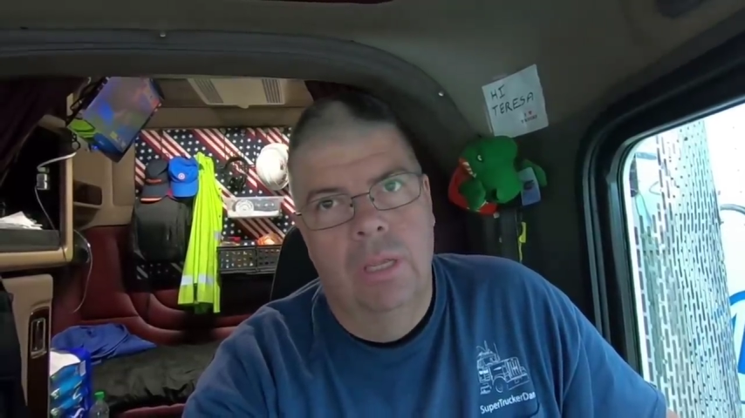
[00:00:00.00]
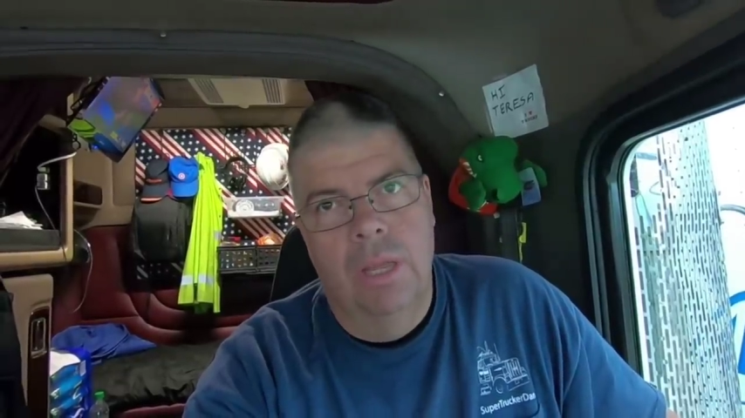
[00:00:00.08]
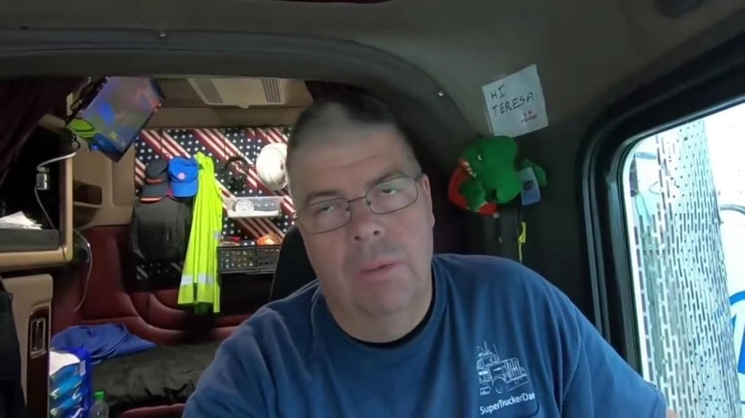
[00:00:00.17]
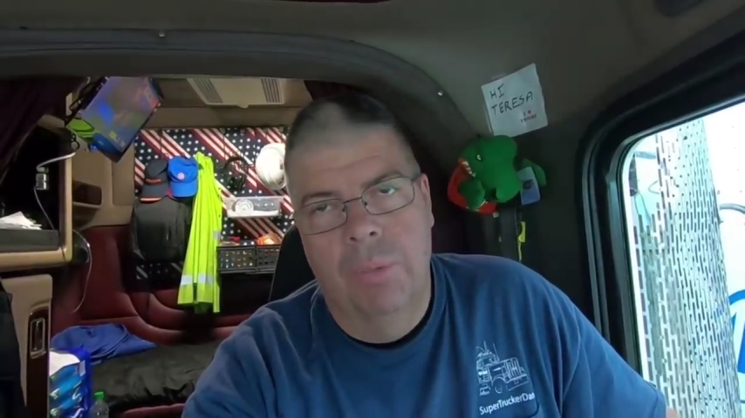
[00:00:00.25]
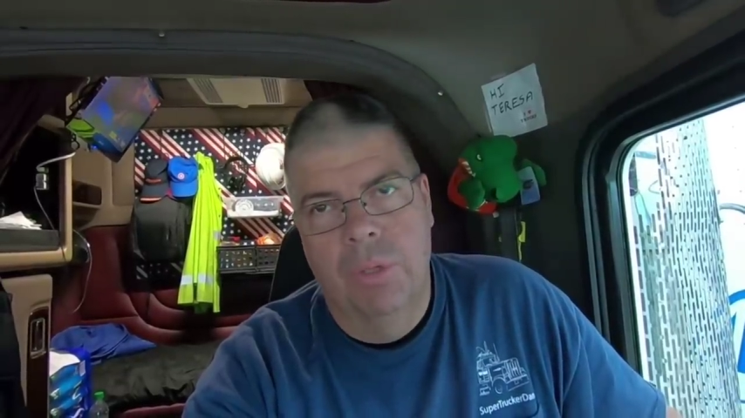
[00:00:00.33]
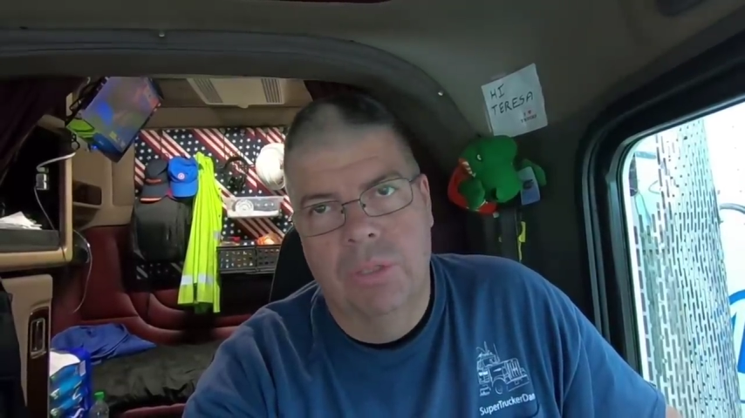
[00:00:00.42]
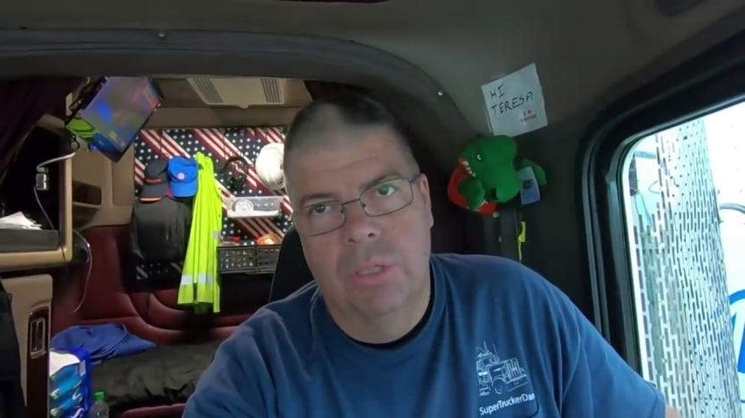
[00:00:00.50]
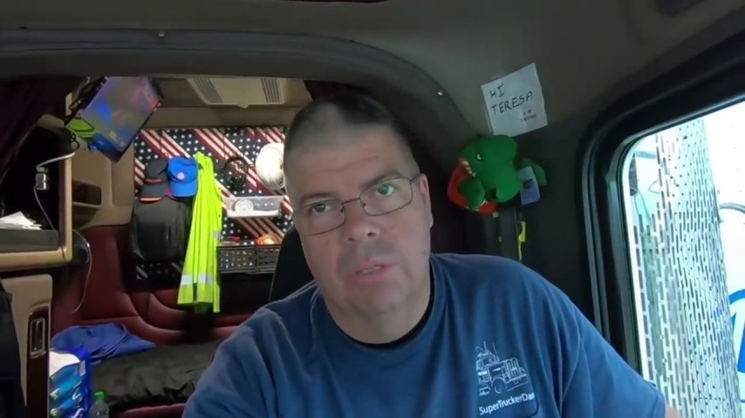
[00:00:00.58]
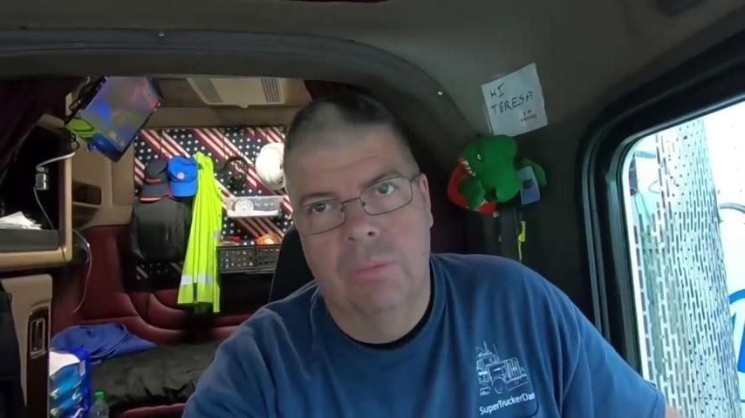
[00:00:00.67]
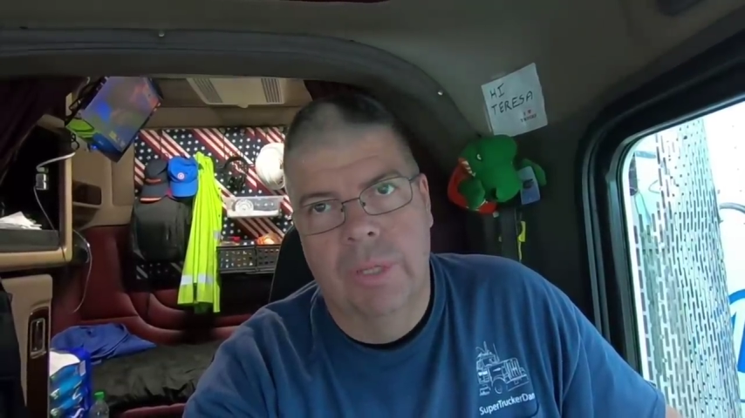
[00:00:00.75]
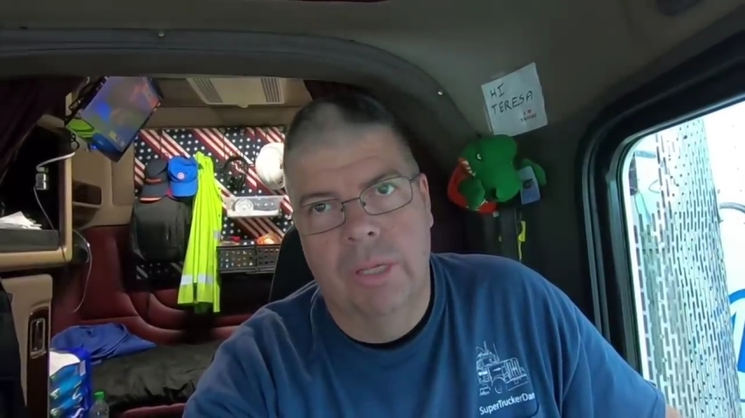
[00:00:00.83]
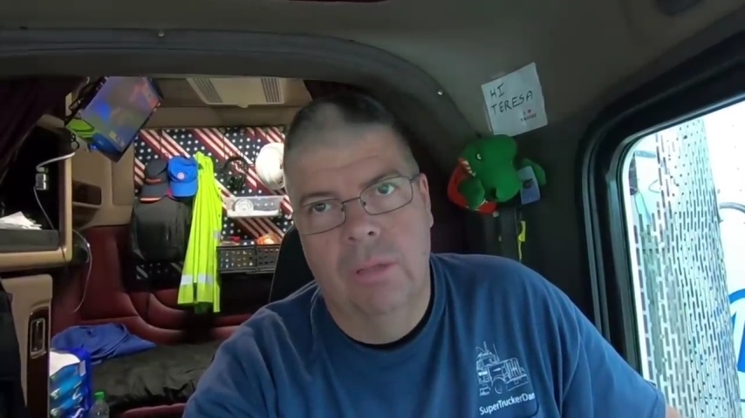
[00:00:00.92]
that'll put us a
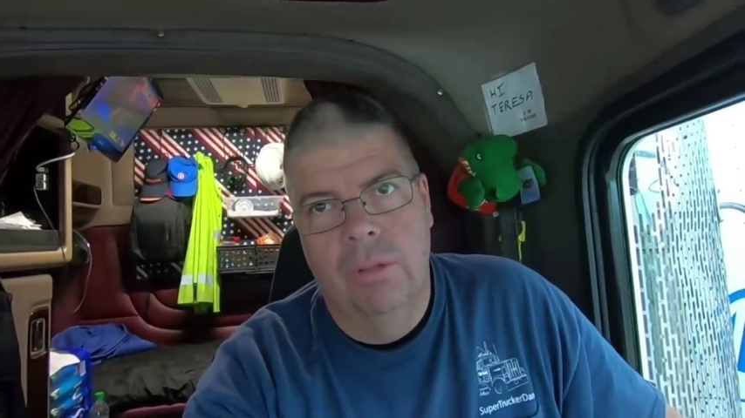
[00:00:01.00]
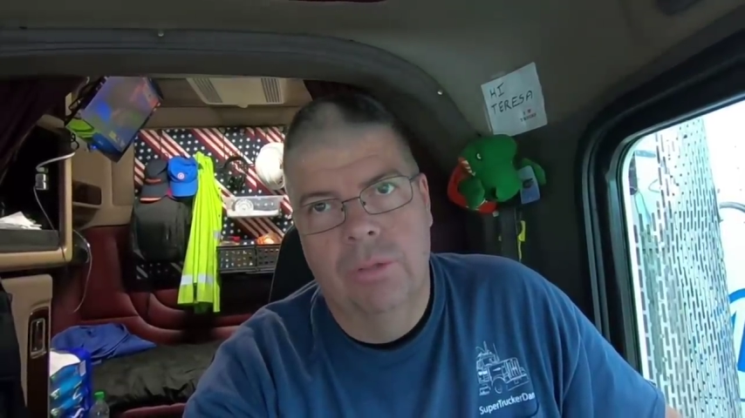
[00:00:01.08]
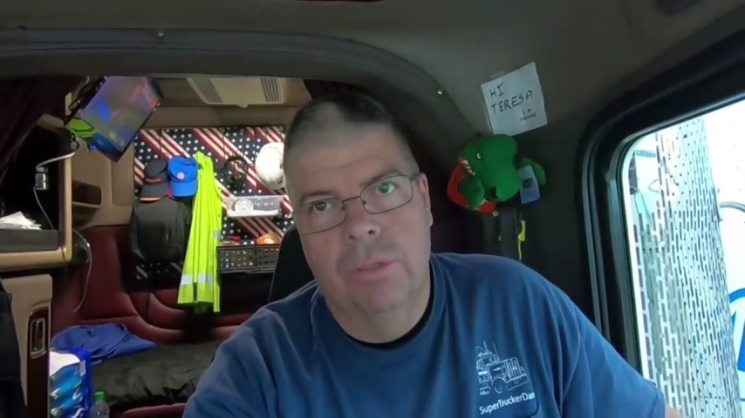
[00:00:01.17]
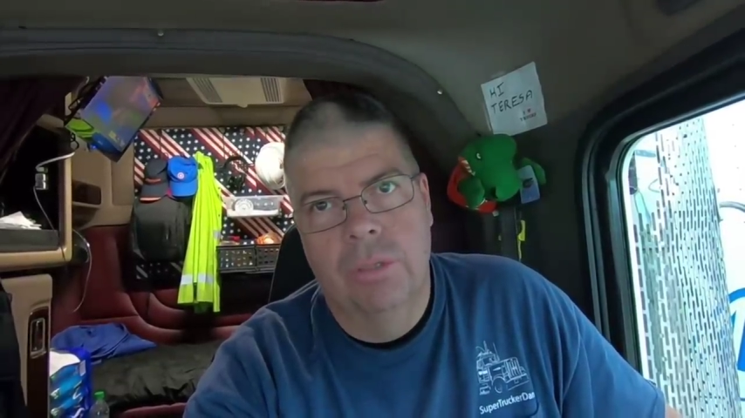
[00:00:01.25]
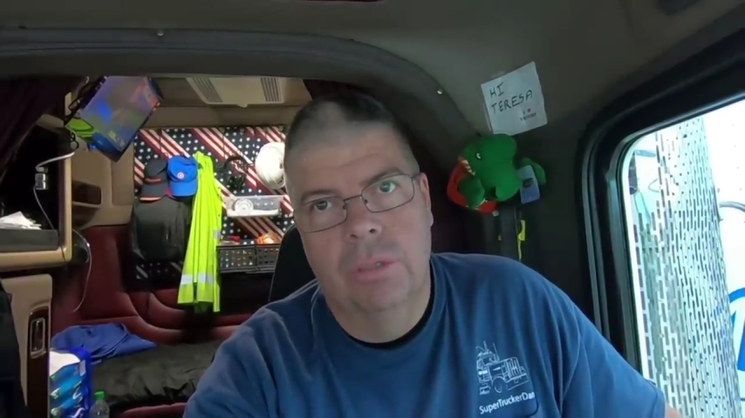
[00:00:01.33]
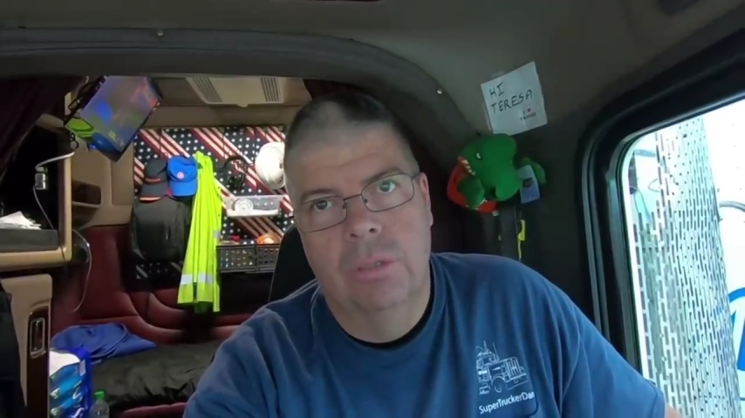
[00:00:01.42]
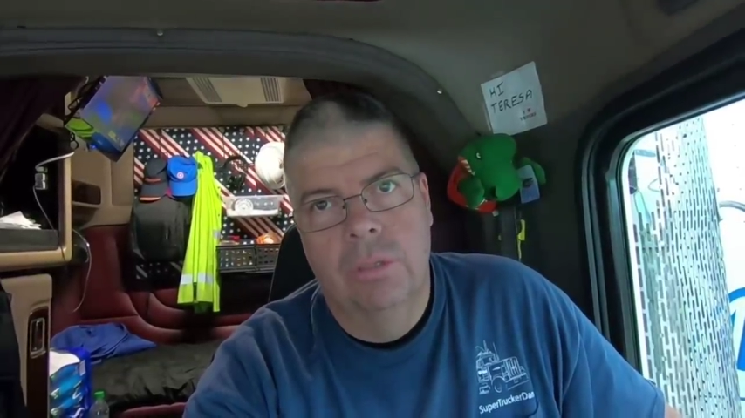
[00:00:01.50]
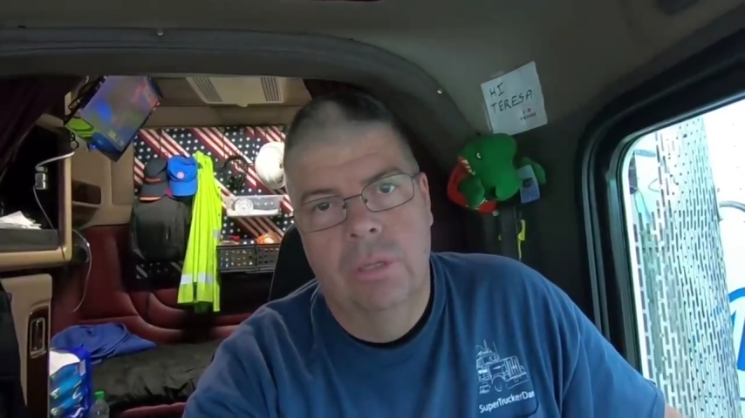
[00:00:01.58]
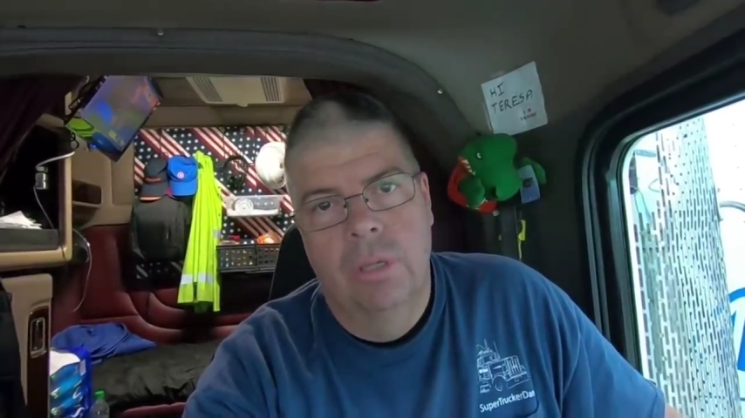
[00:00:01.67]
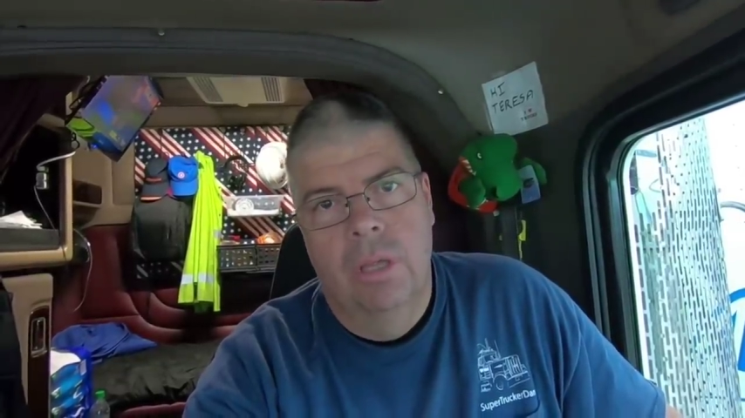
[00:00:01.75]
little bit closer.